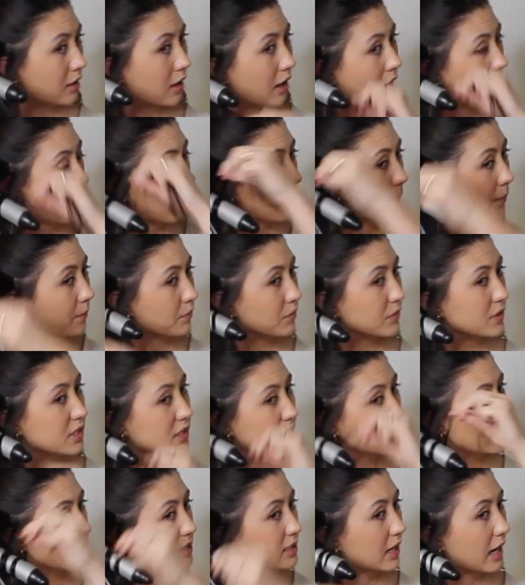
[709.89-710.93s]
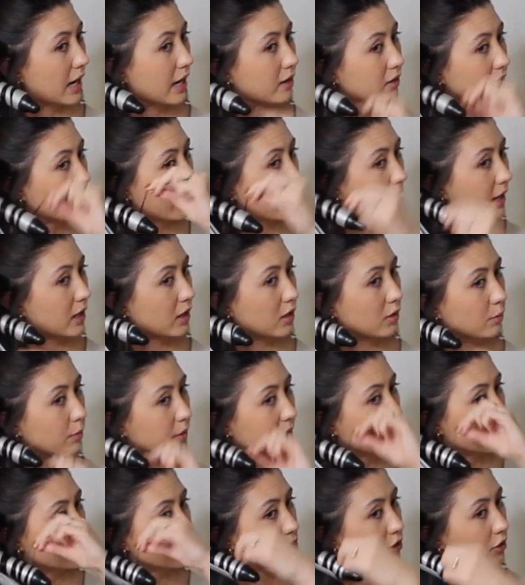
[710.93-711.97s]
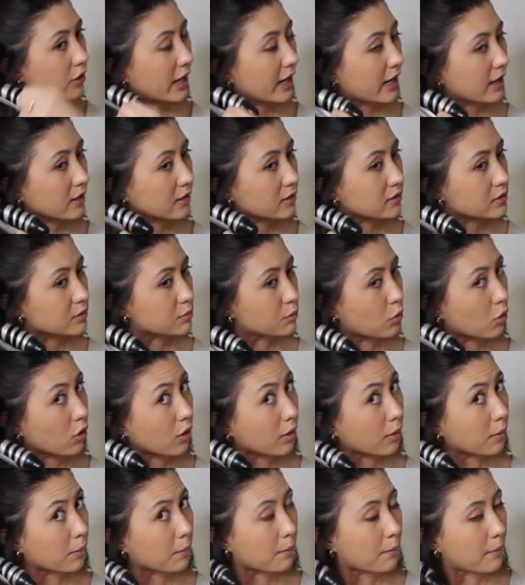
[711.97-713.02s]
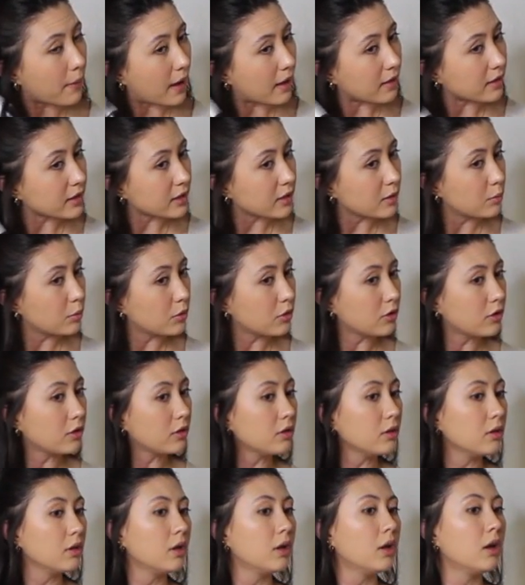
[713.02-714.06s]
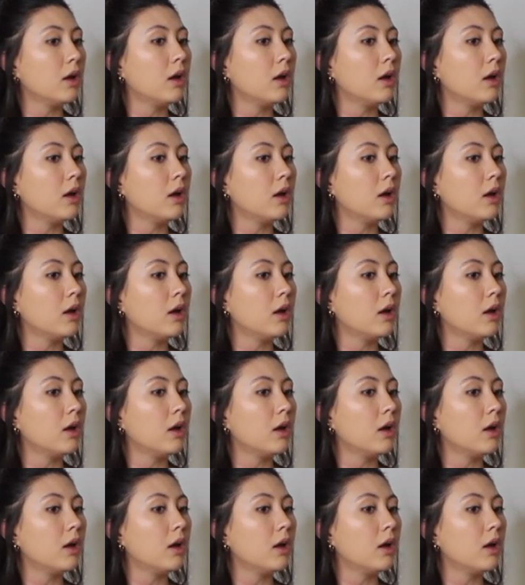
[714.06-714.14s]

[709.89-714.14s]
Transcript: to style hair because your hair is more malleable.